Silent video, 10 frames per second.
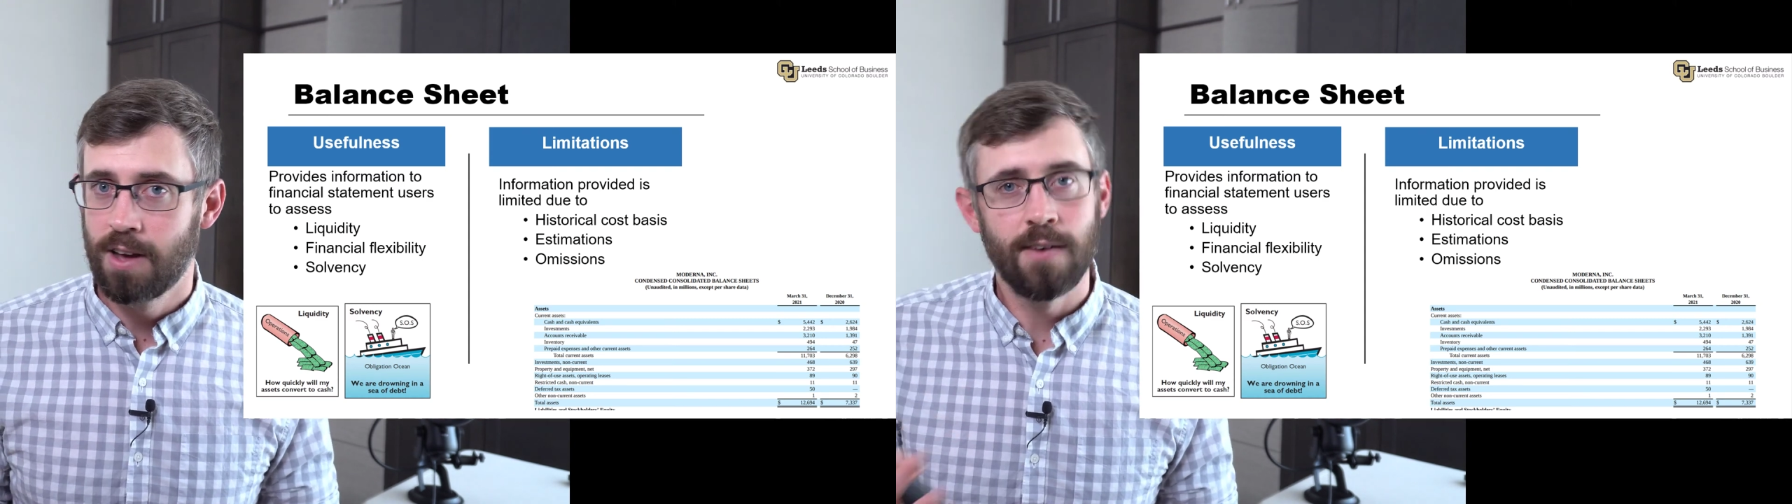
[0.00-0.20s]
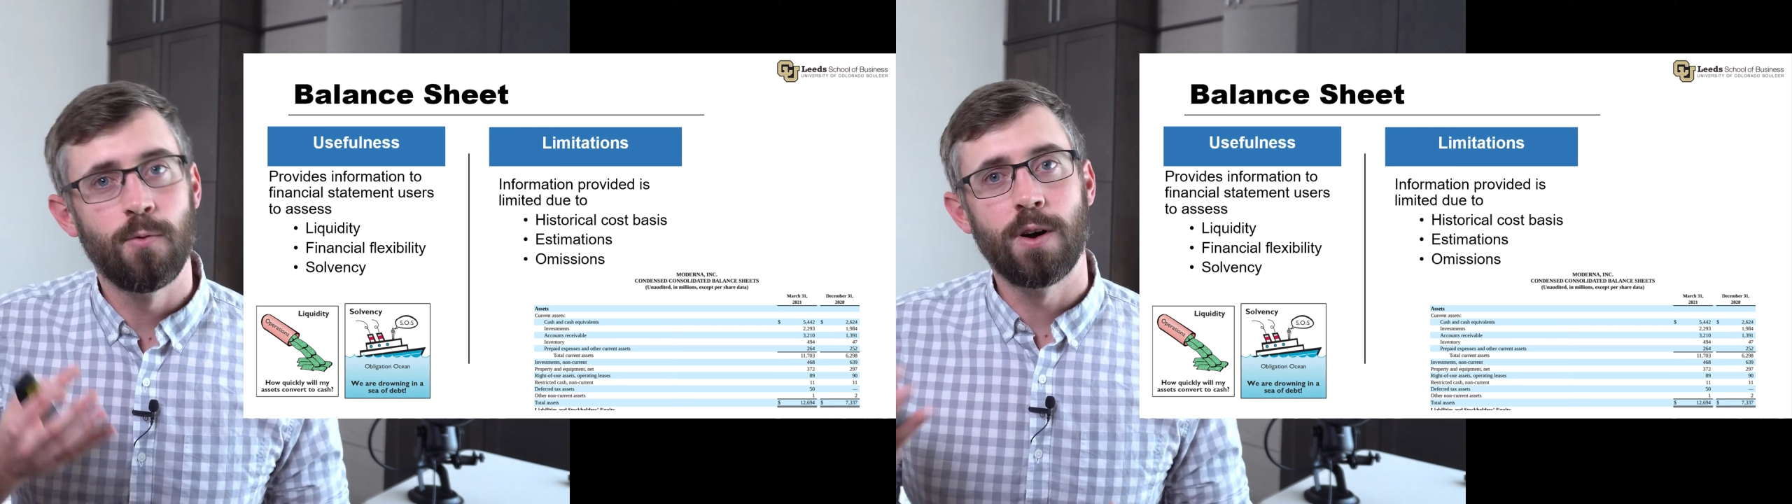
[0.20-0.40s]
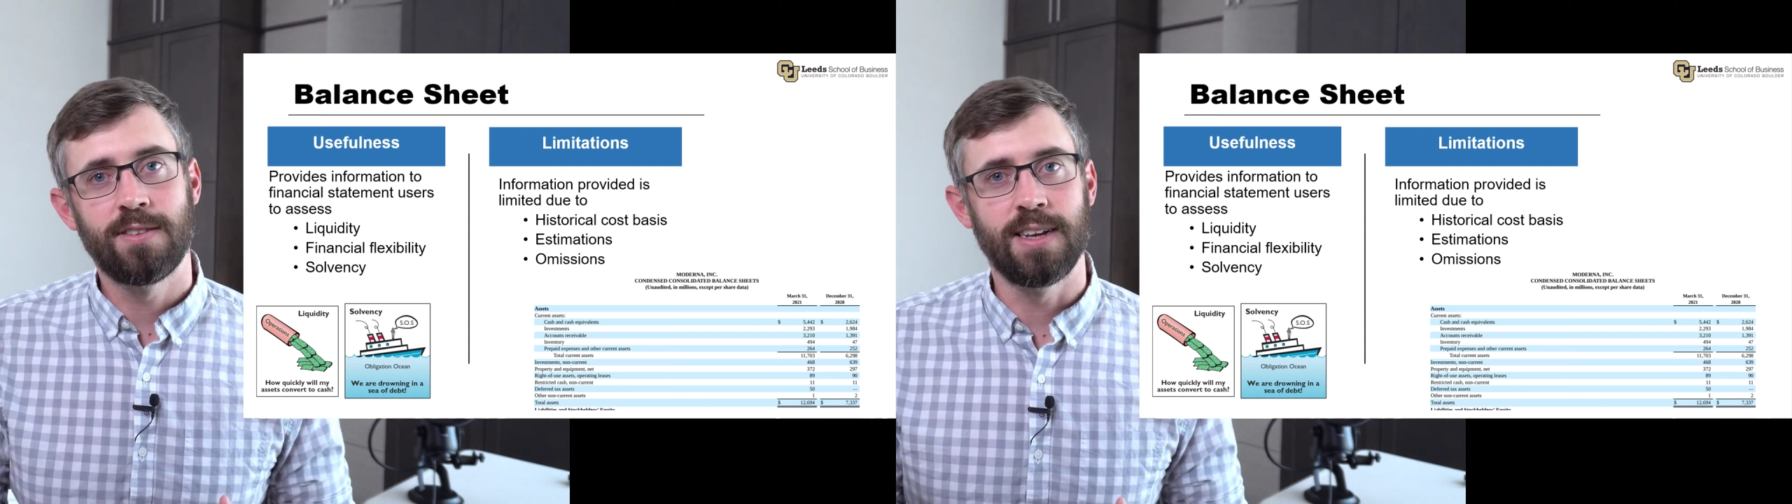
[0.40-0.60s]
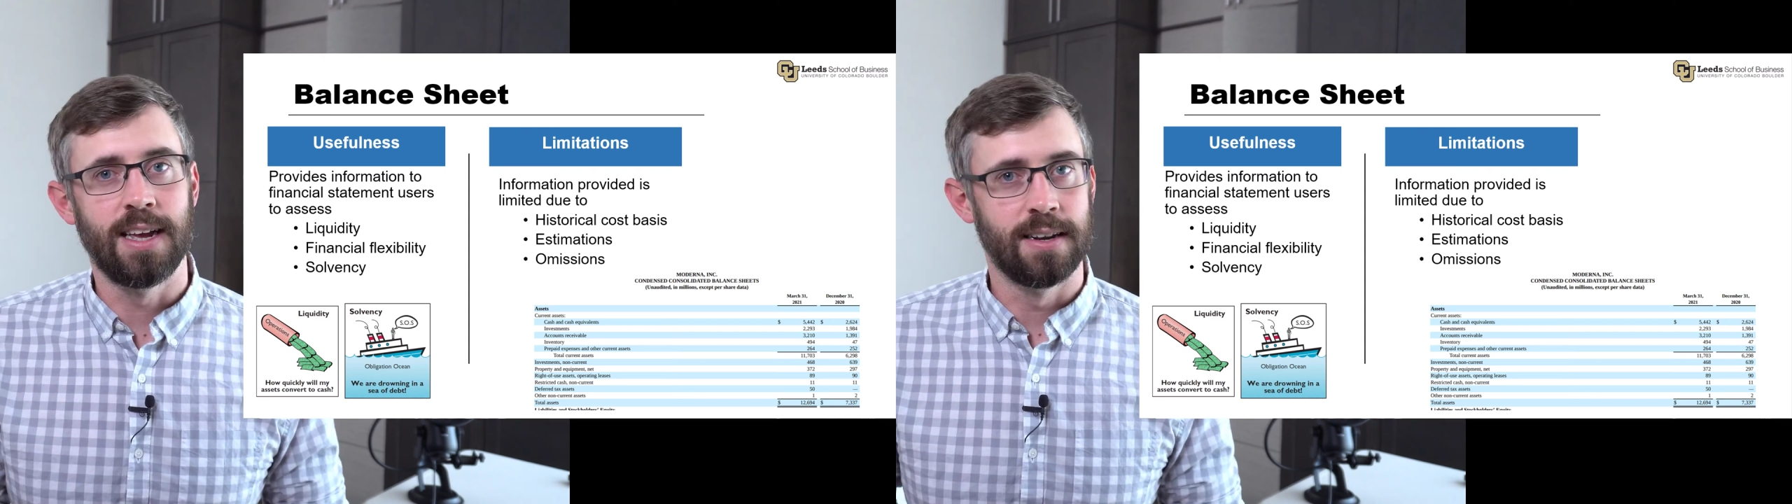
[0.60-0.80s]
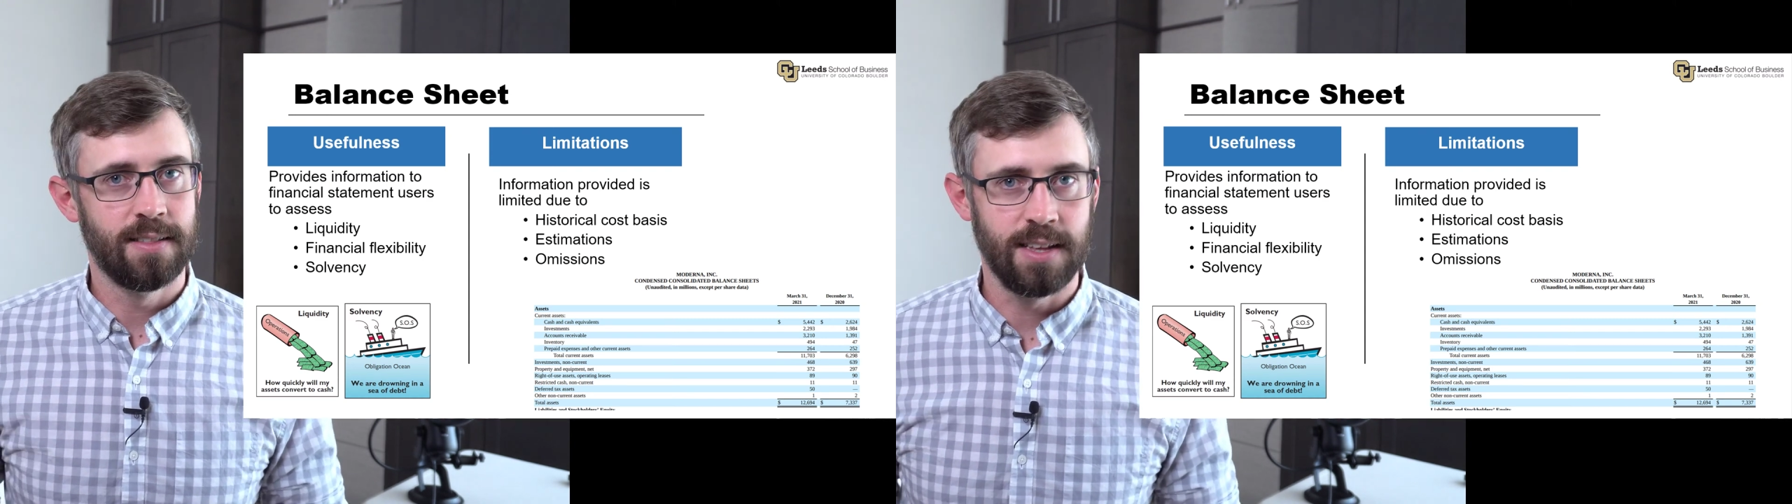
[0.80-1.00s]
of what's
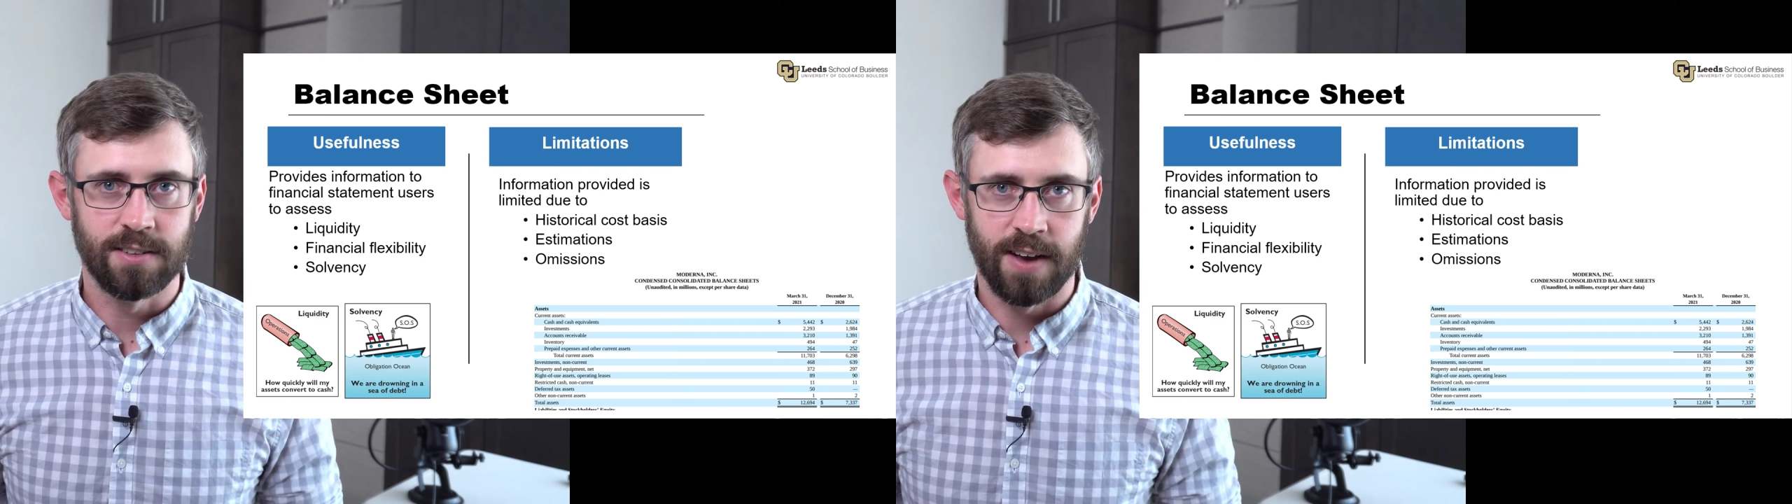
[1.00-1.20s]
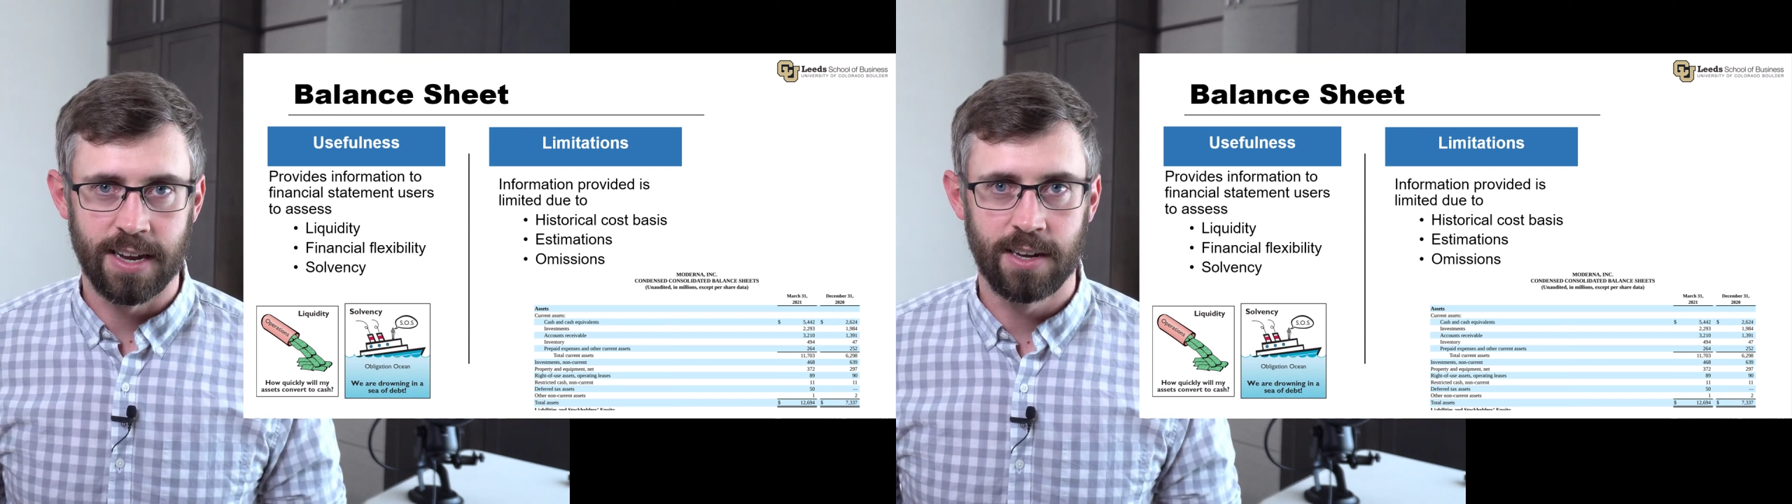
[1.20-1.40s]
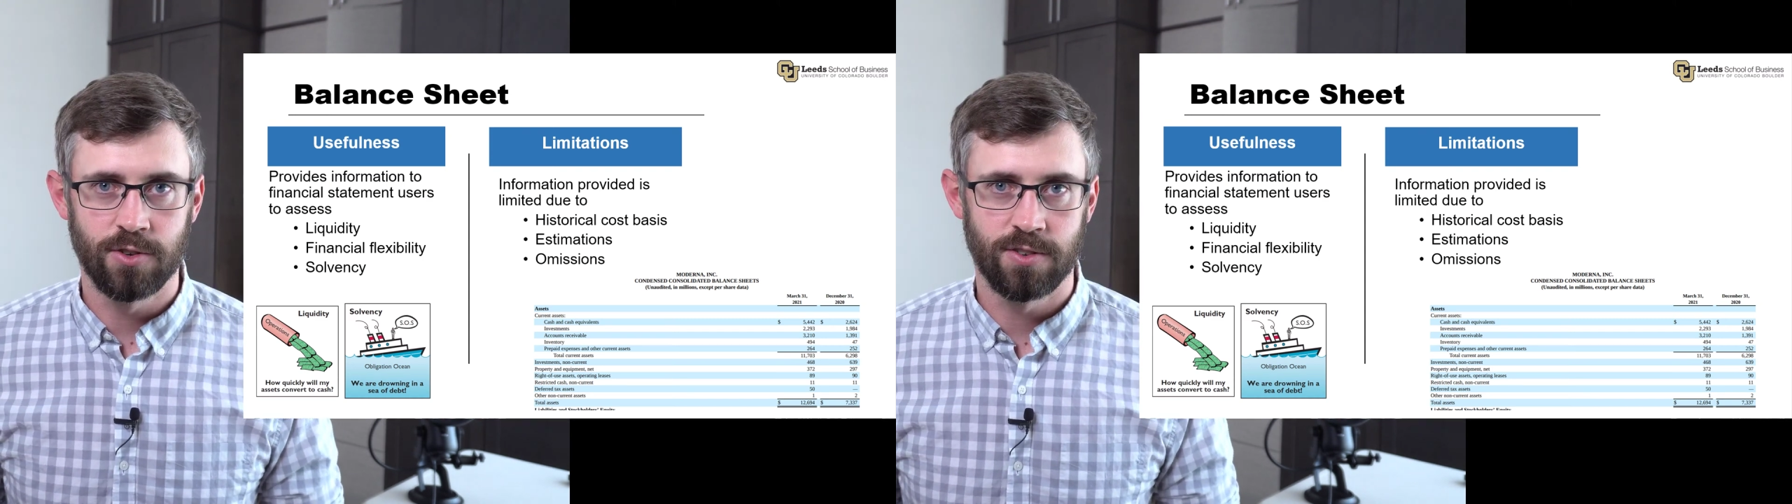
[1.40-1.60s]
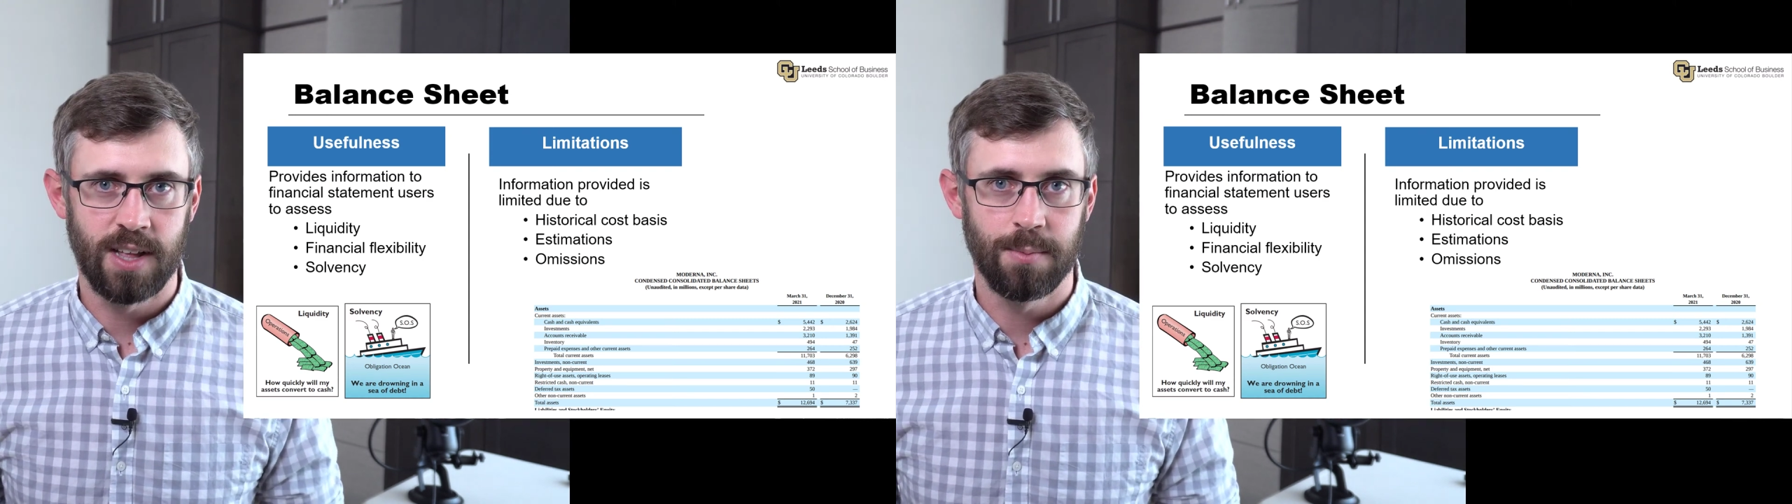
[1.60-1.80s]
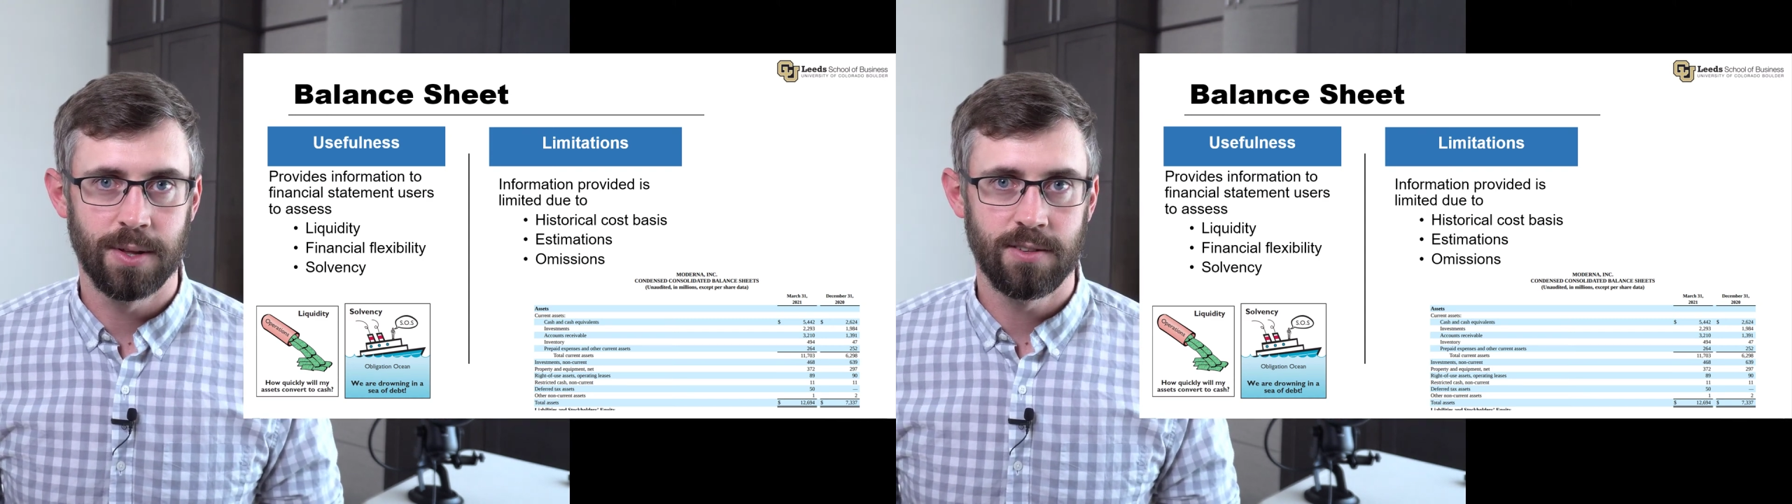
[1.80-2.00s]
in these financial
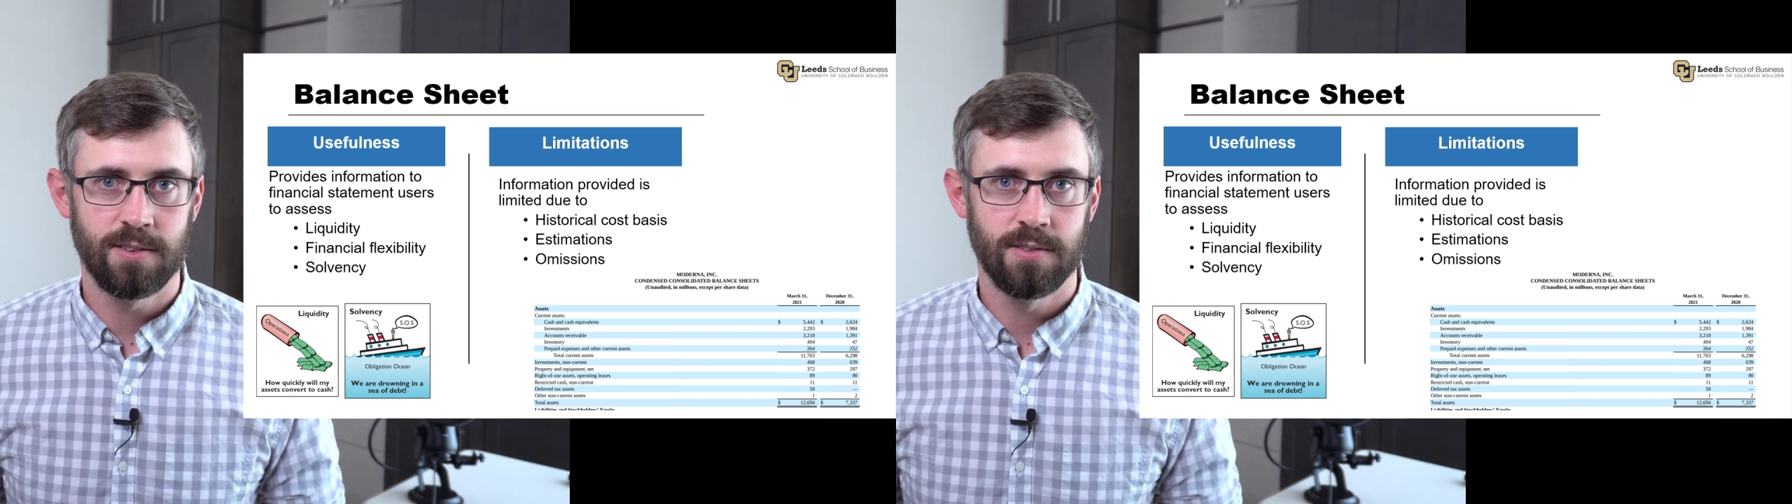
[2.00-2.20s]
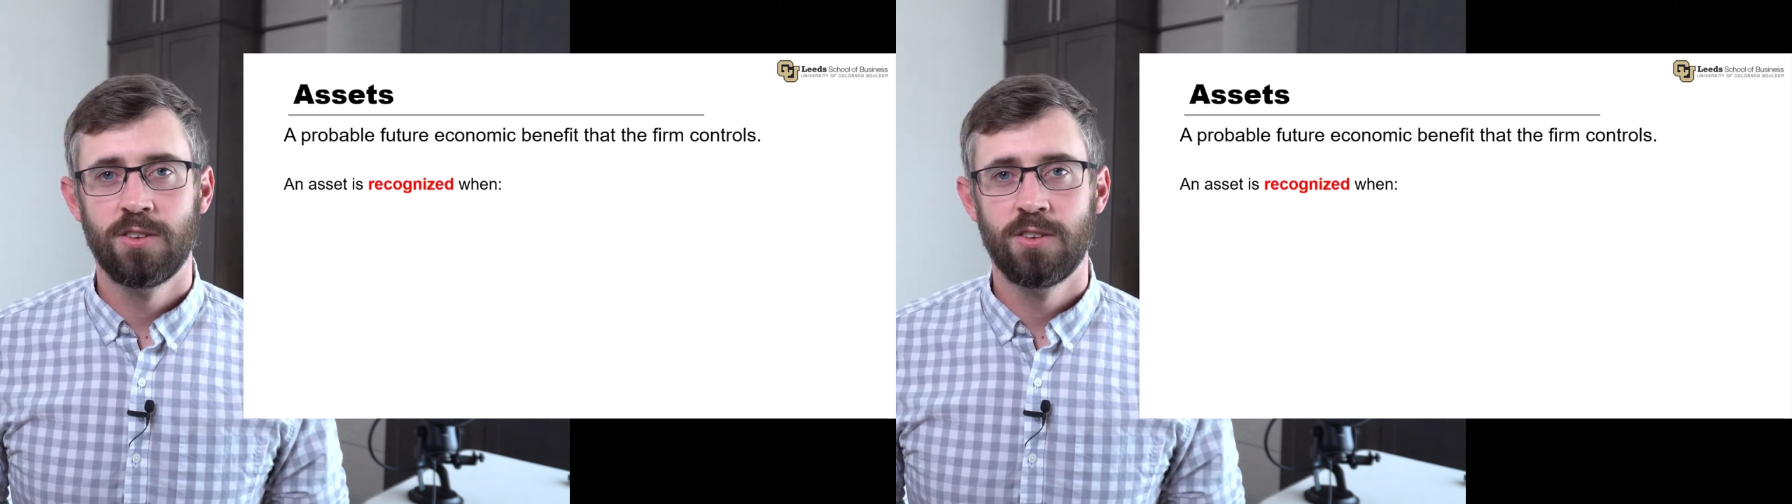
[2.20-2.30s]
statements.